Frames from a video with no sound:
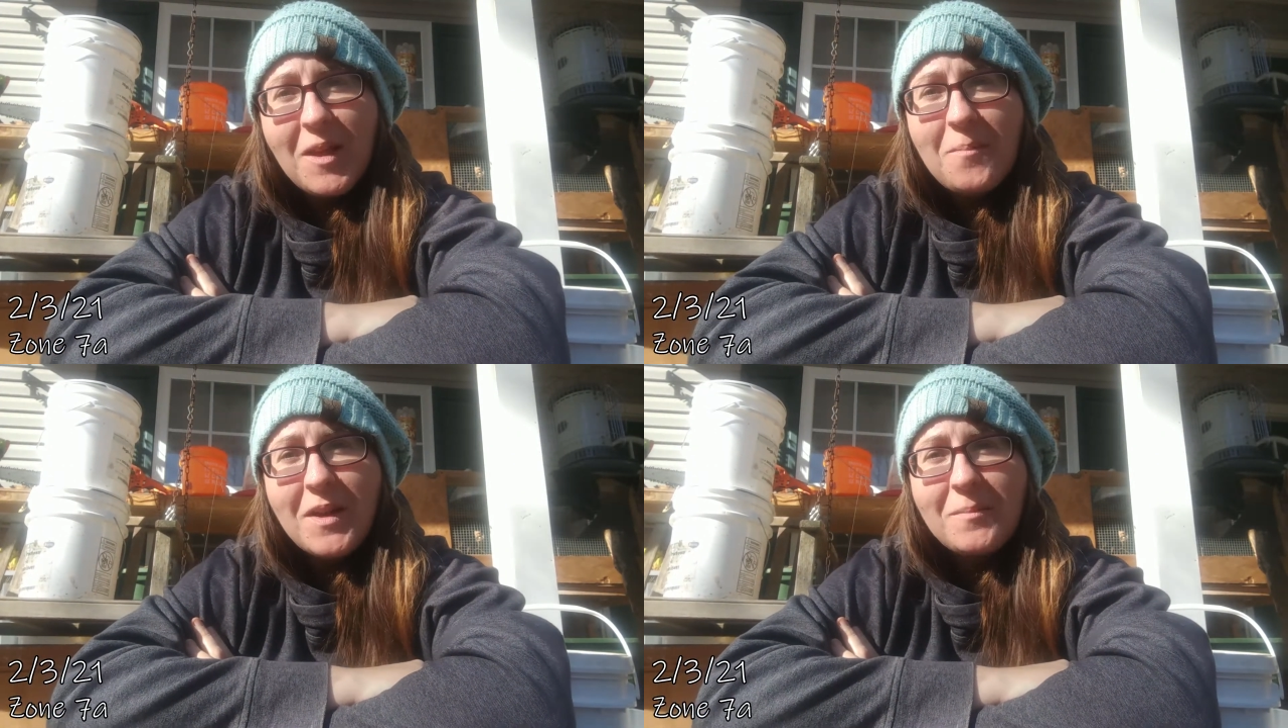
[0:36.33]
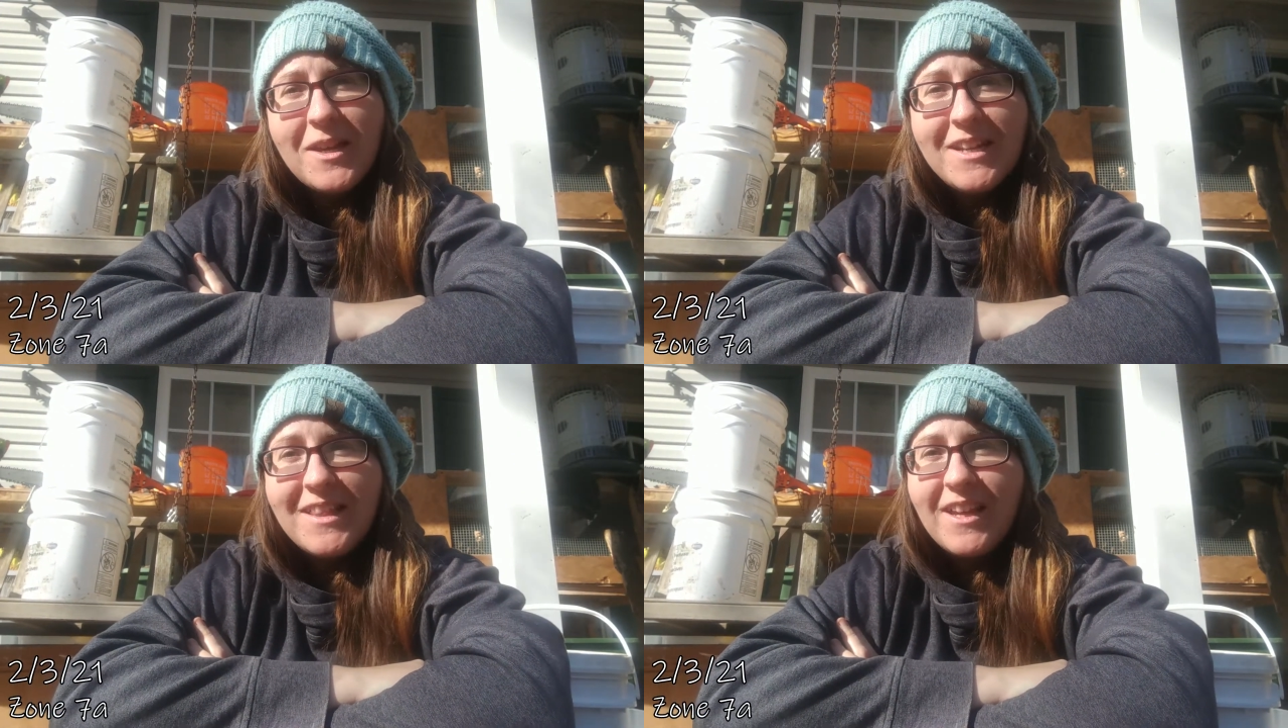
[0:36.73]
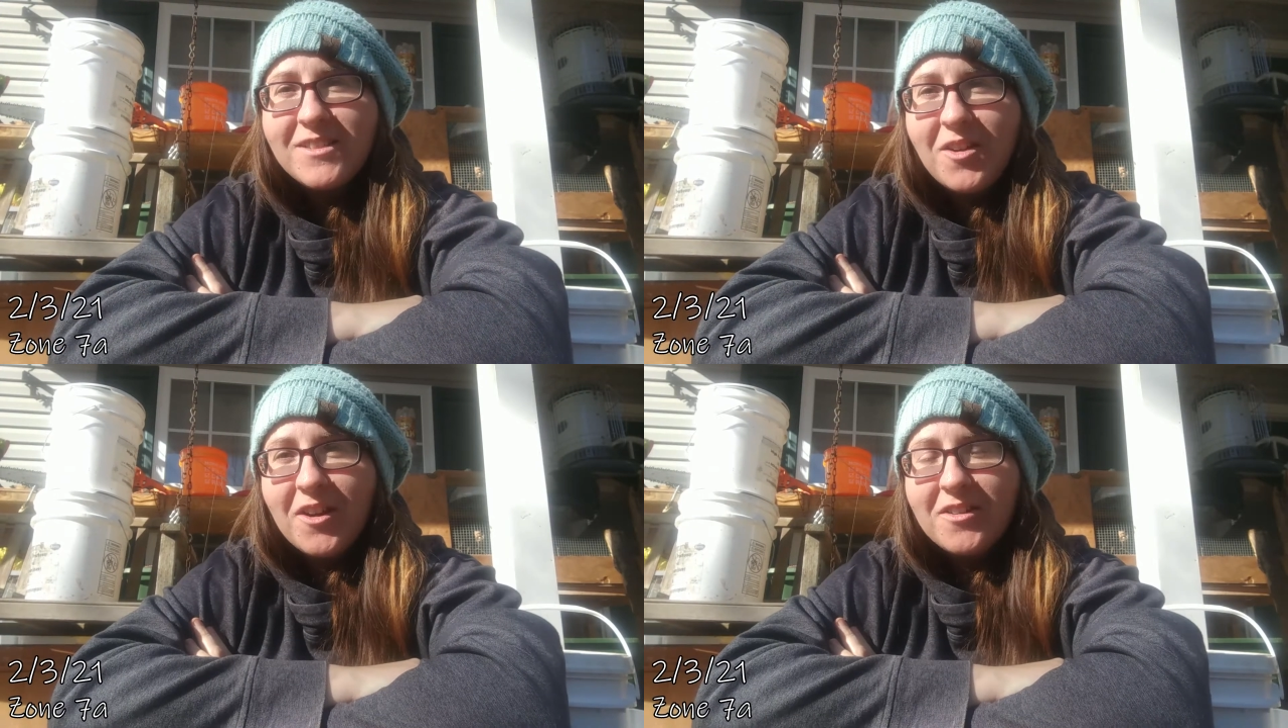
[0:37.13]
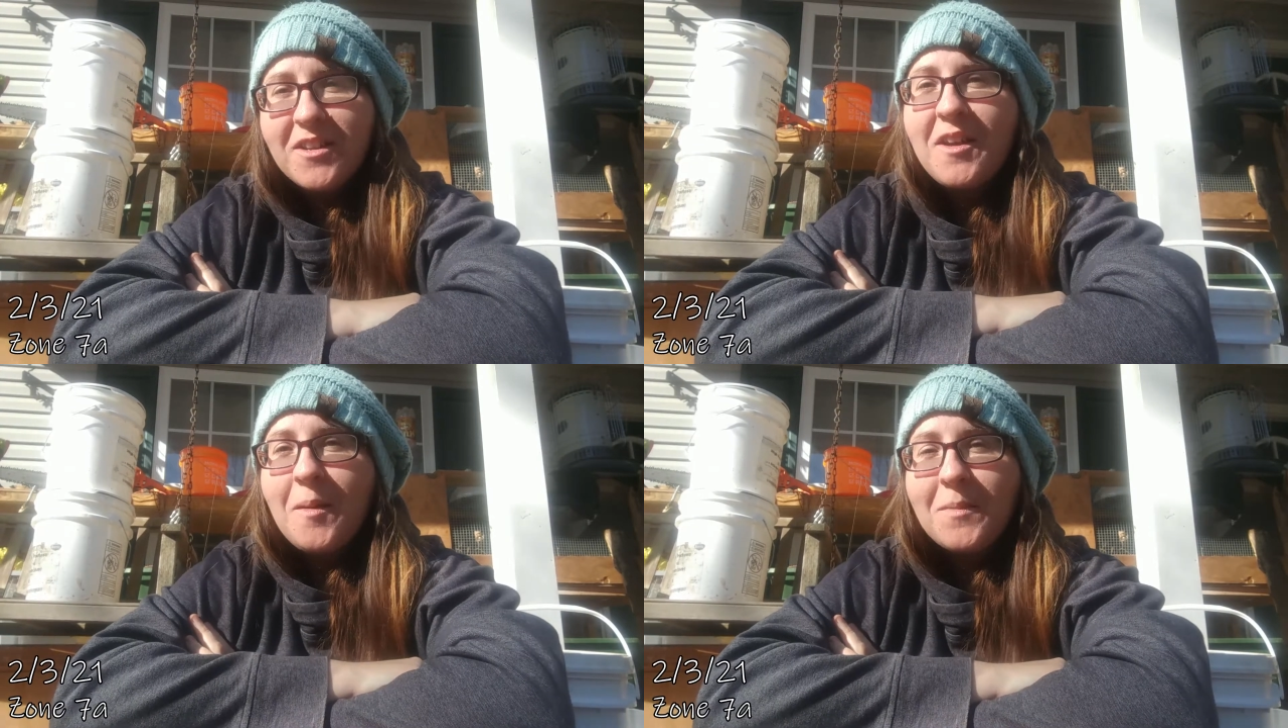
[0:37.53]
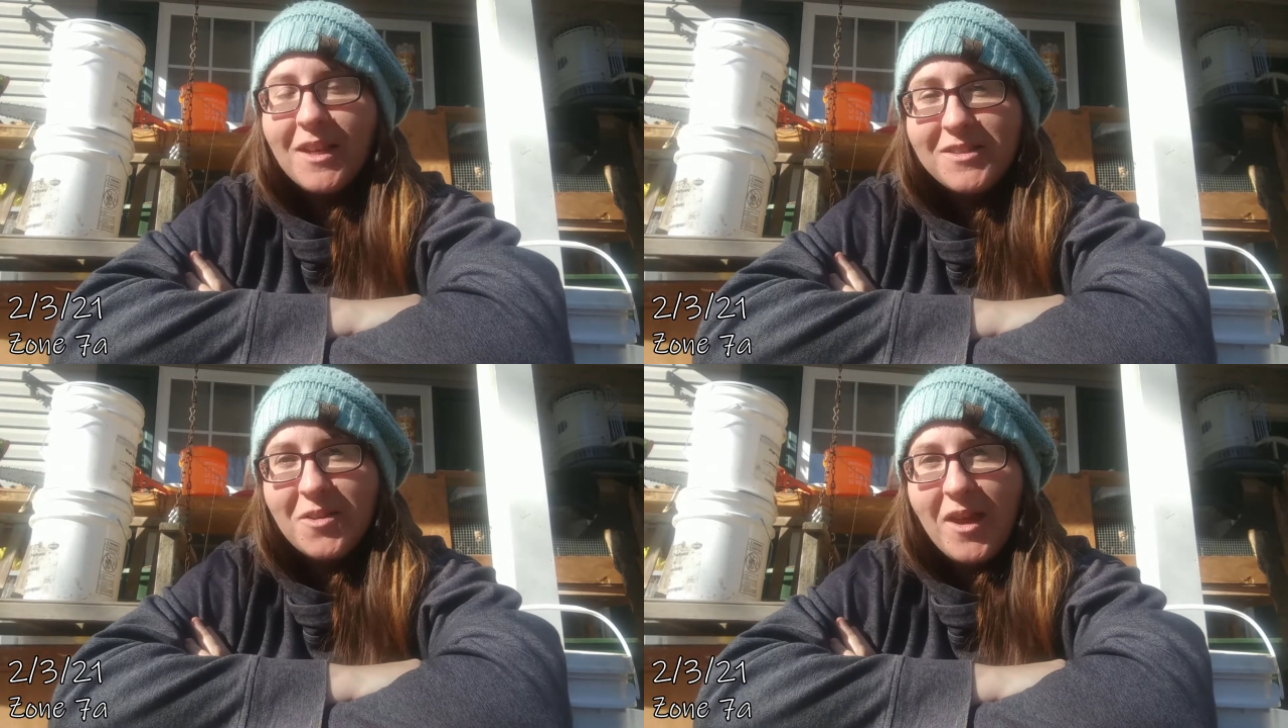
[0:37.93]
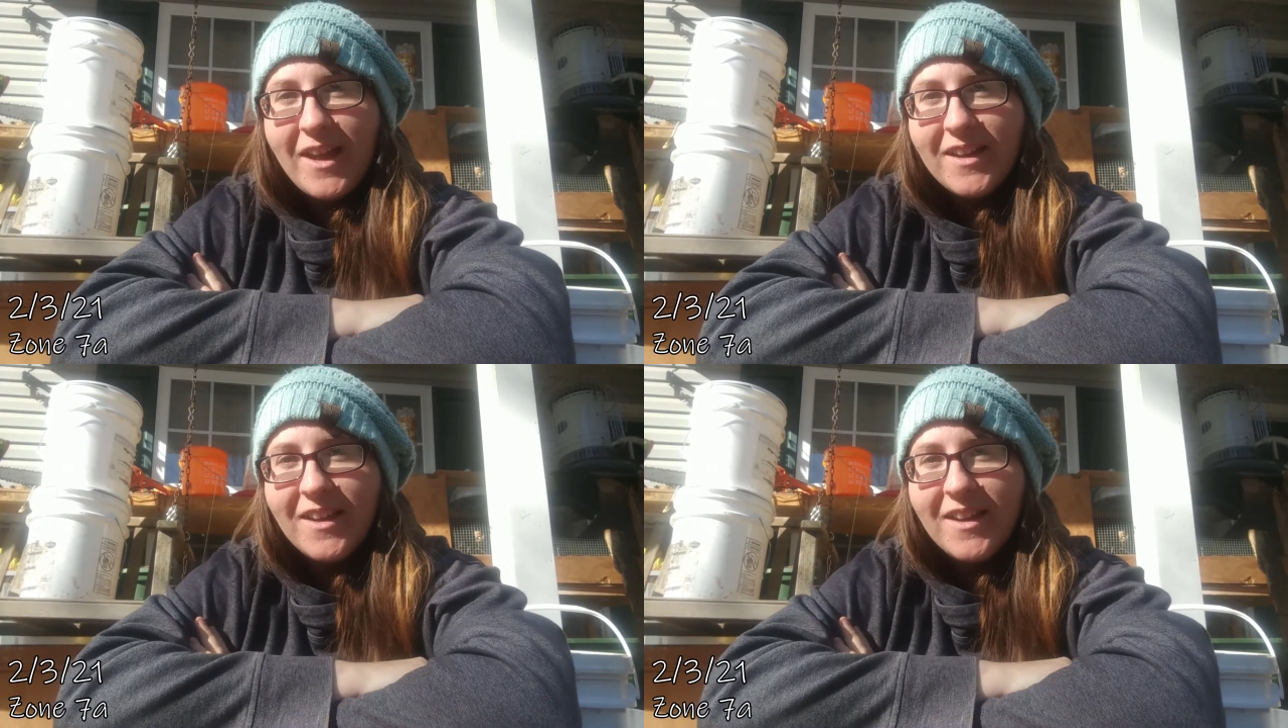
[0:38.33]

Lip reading: but I'm getting a late start, but that's okay.